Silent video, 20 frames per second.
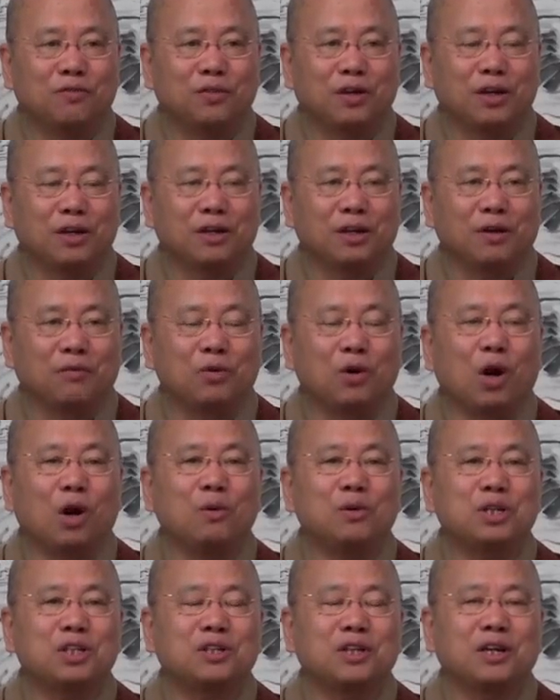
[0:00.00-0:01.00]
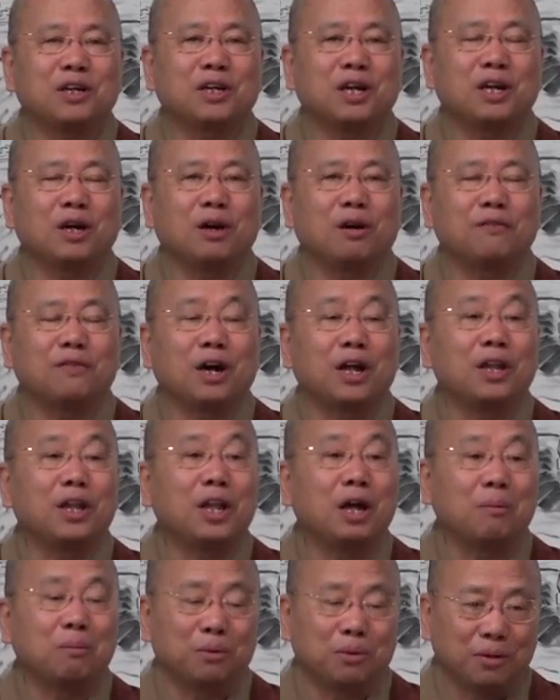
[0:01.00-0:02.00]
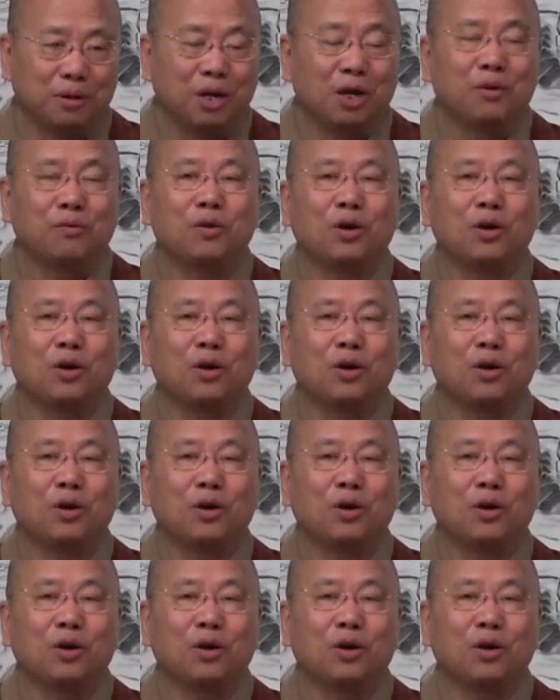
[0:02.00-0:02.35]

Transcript: thinking, we're always thinking of a number.